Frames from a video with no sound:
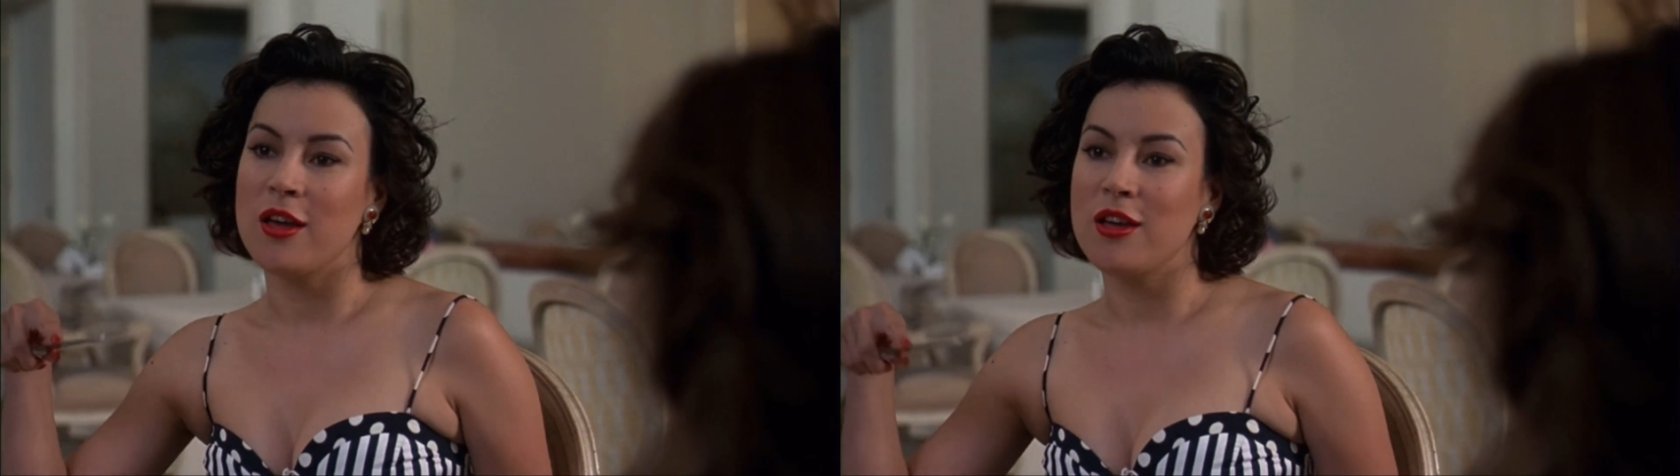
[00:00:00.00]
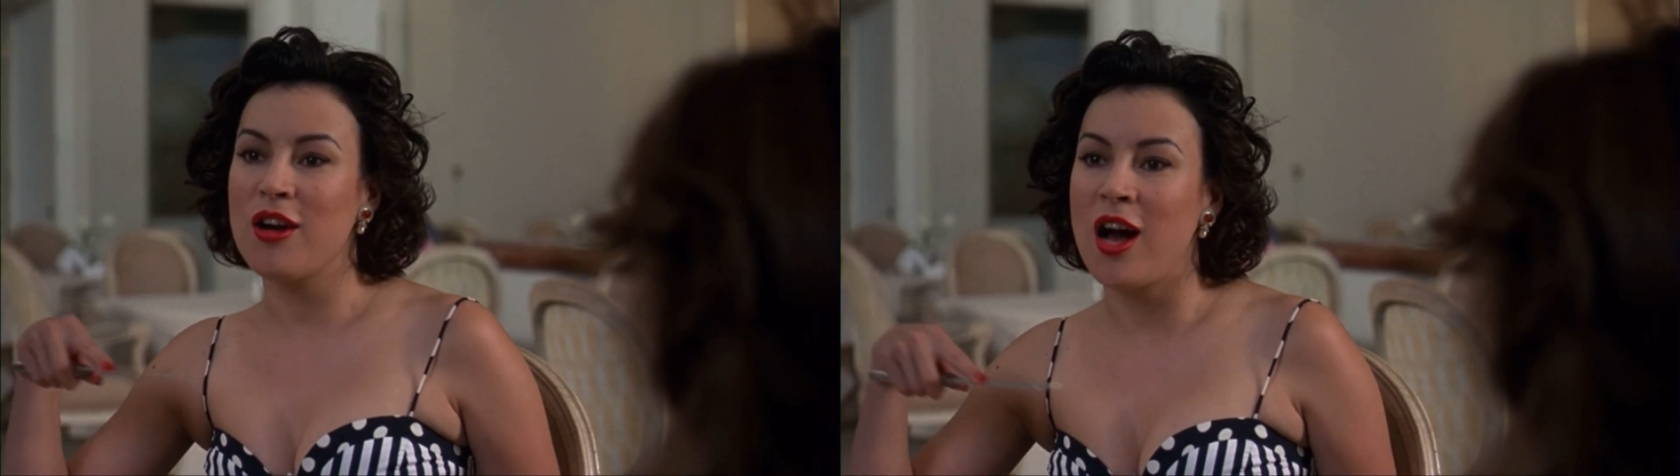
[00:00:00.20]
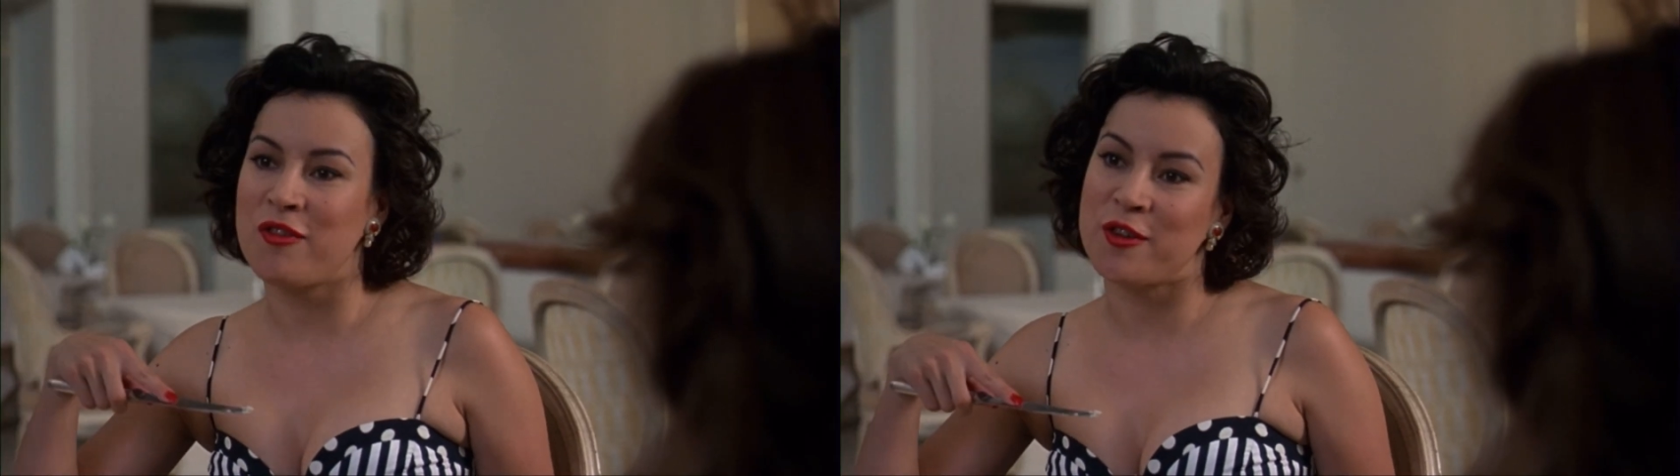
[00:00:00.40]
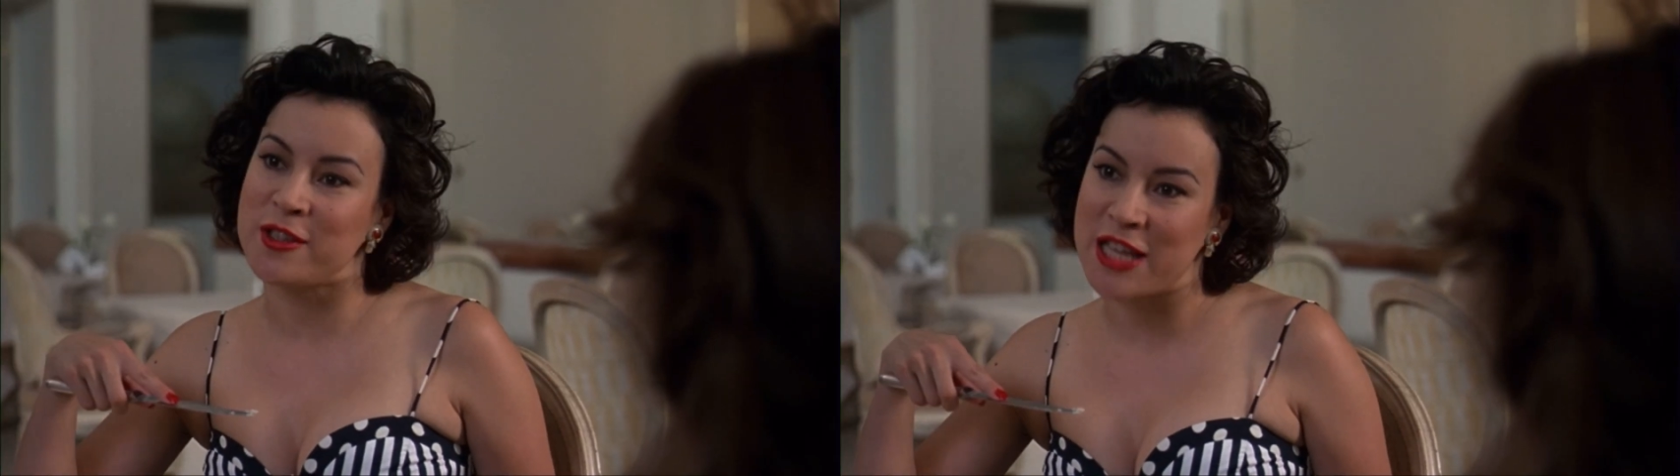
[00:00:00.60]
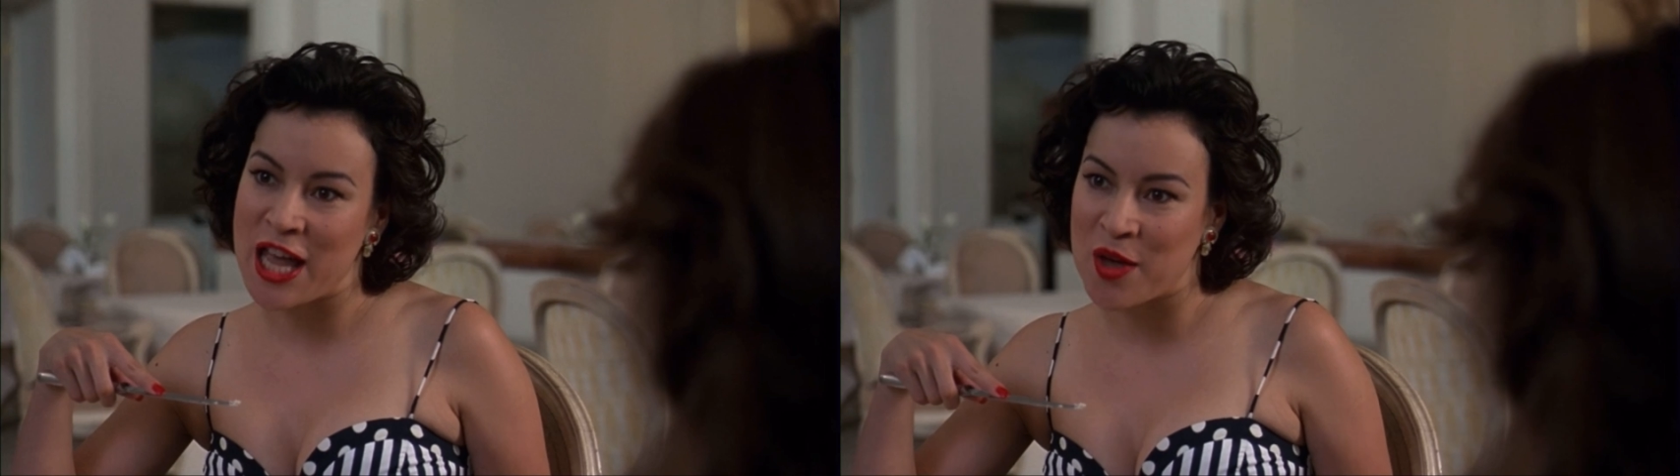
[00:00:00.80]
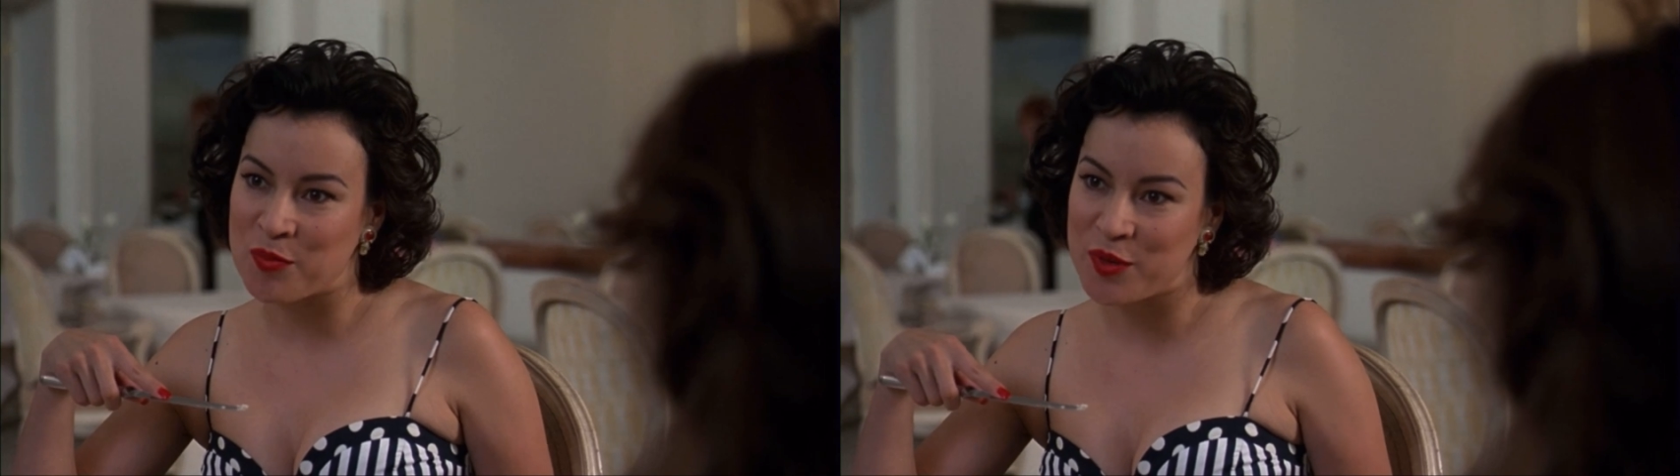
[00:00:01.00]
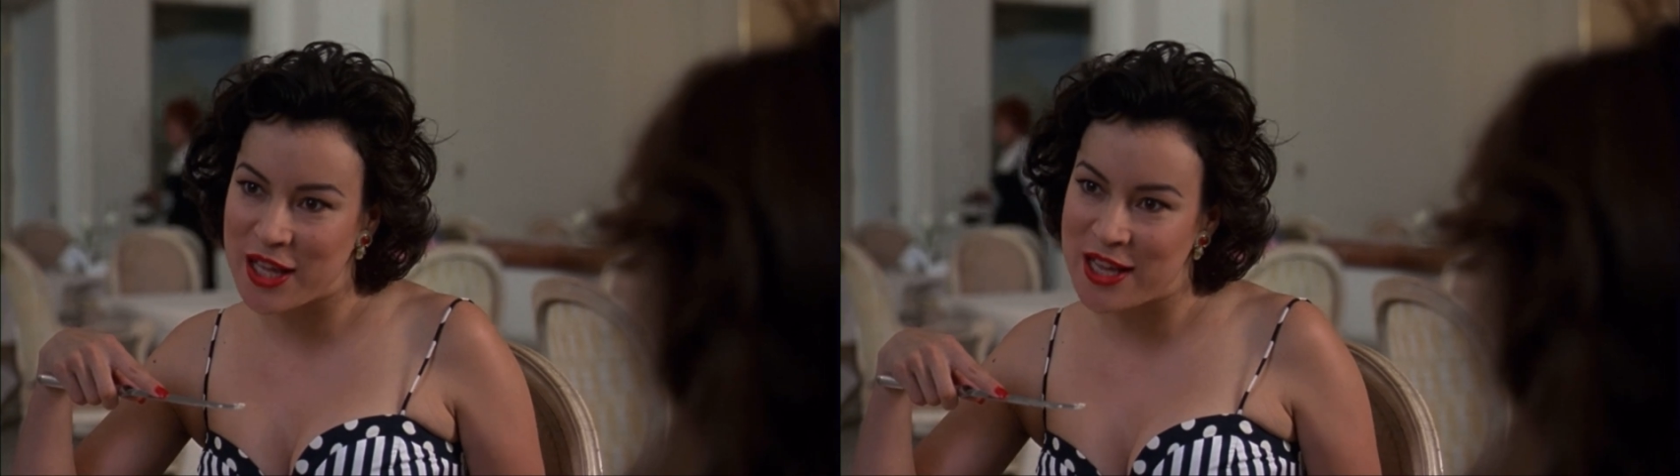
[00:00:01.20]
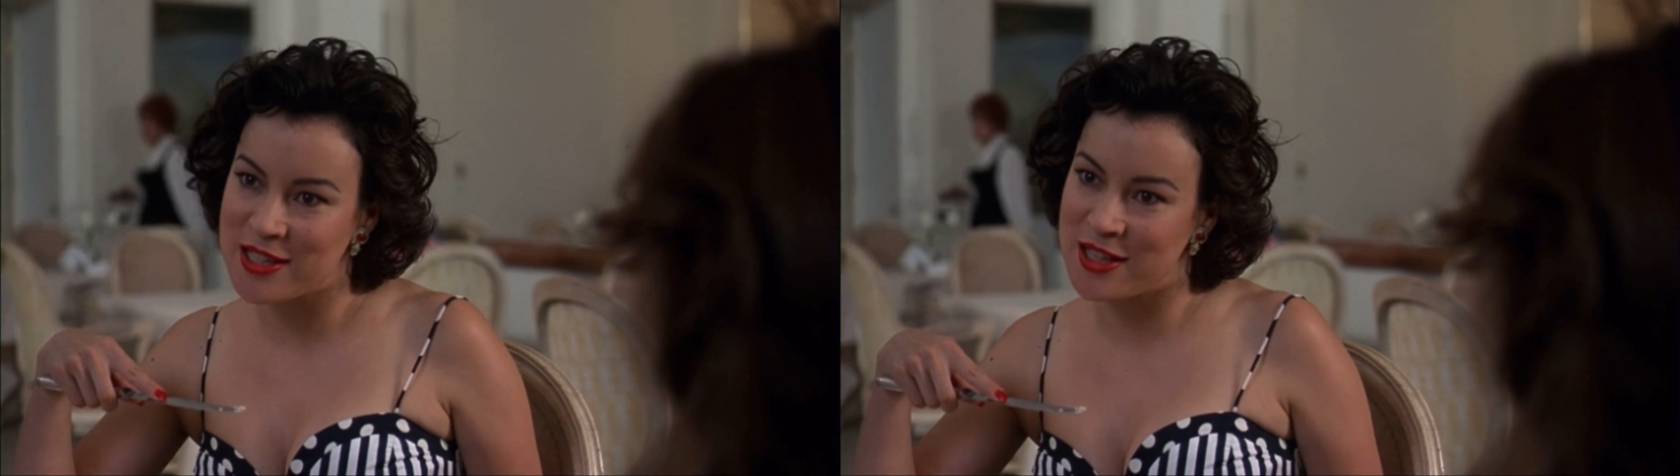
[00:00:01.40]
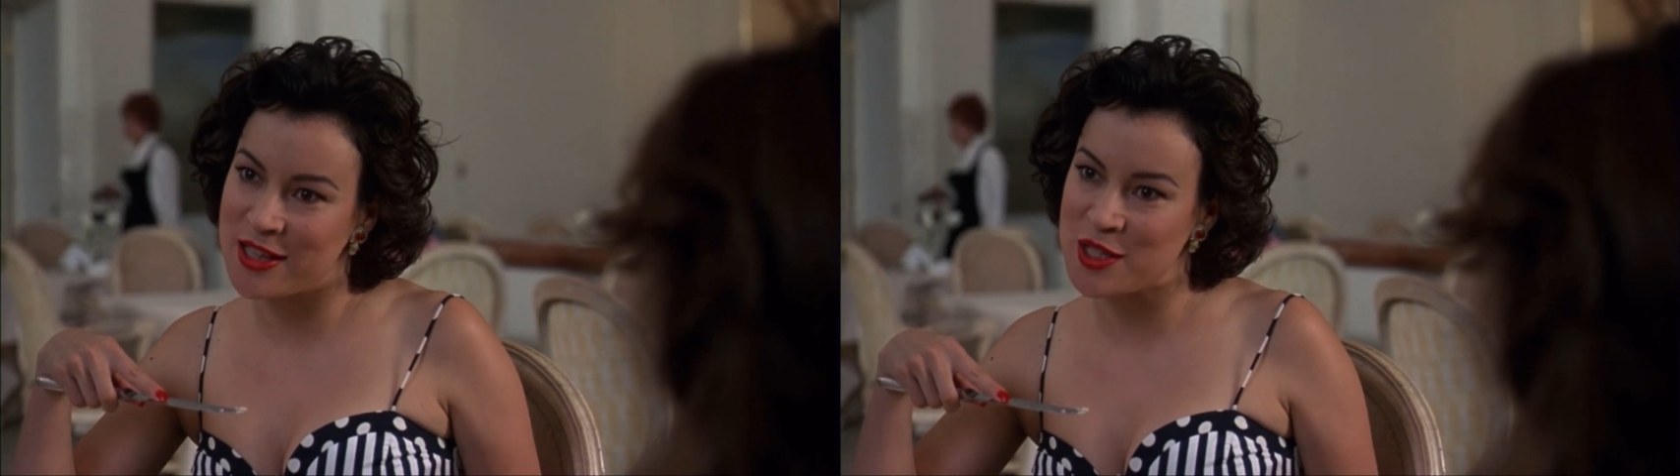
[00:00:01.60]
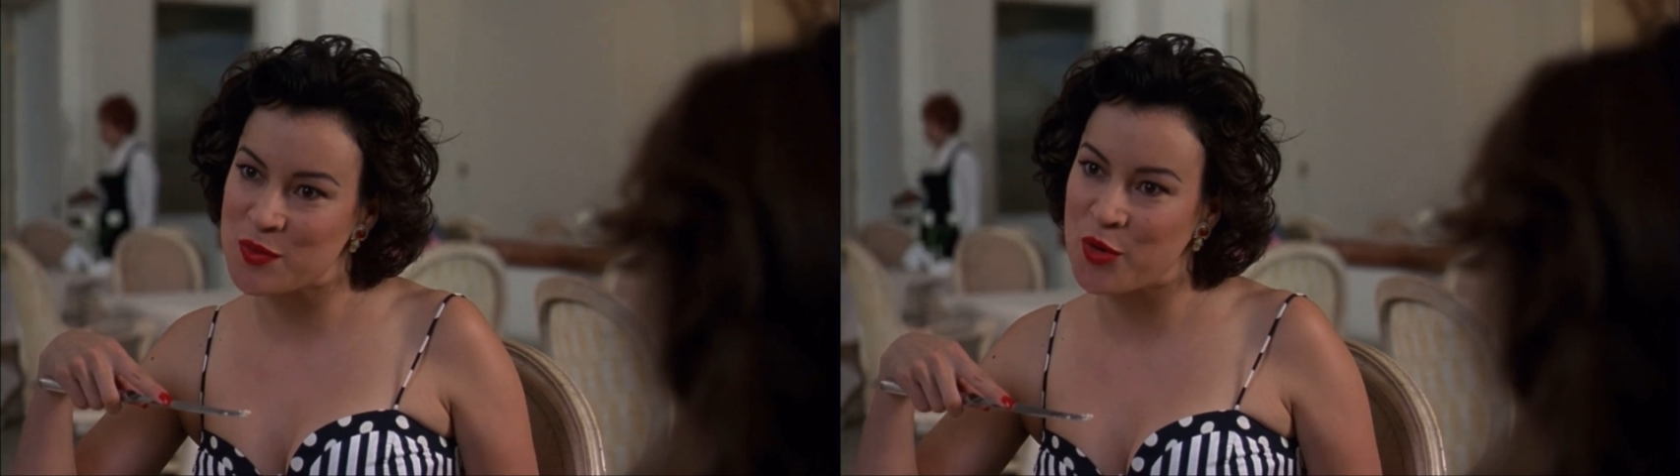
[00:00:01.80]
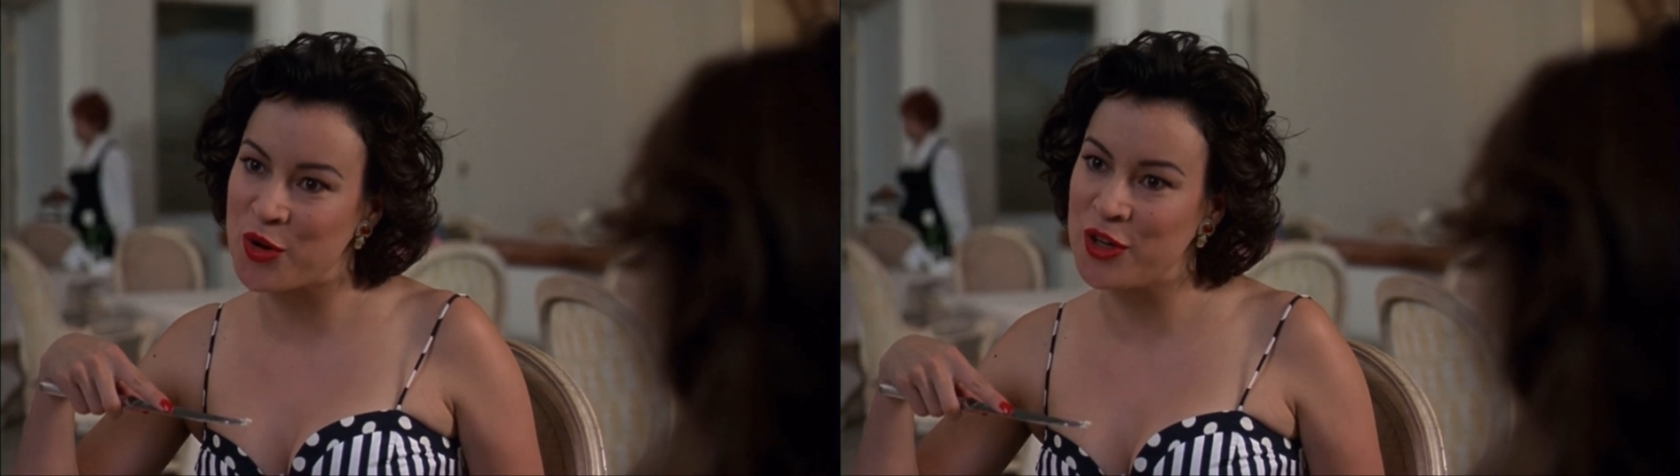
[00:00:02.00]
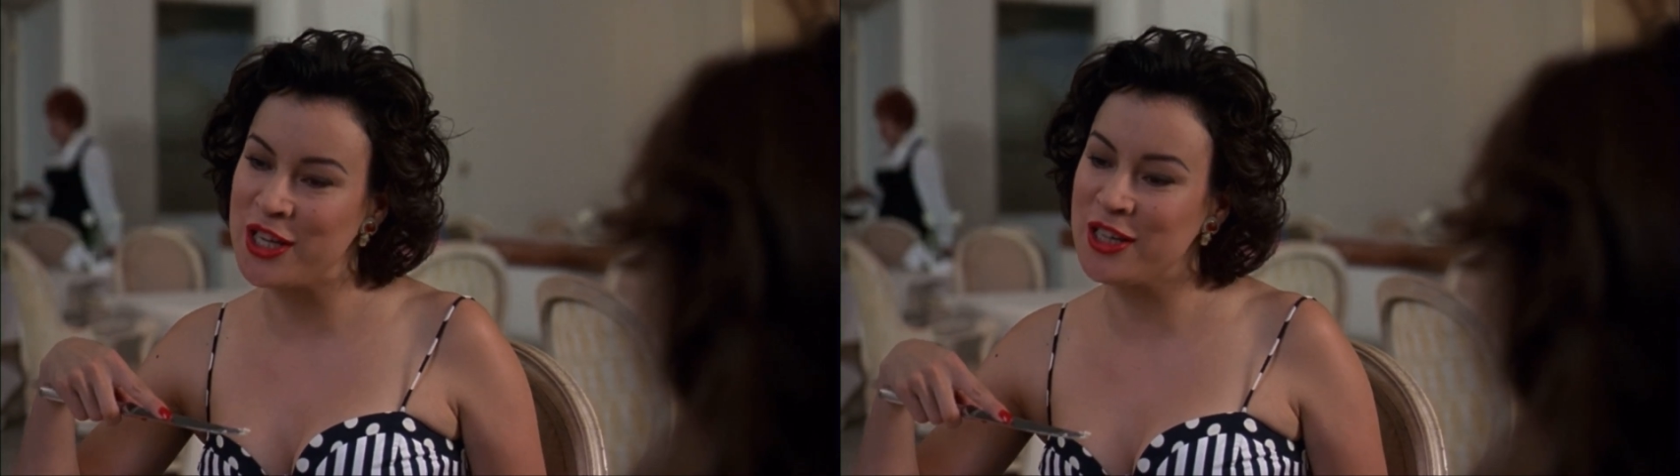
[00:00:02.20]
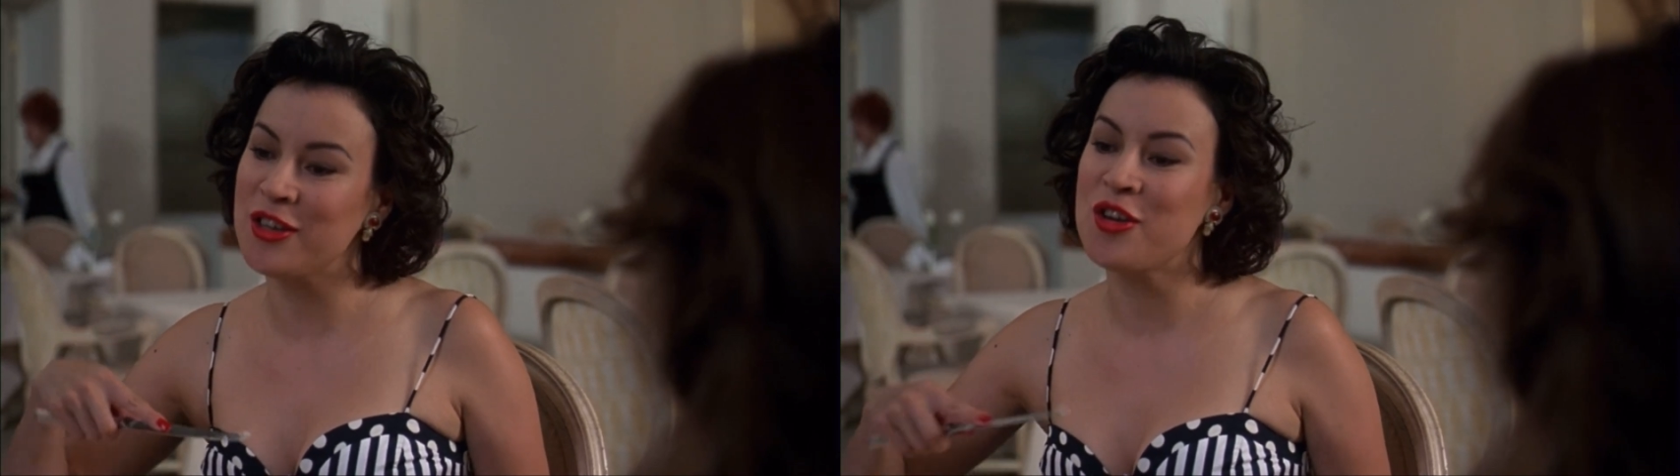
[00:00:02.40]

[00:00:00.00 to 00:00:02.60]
You're awful damn pleasant this morning.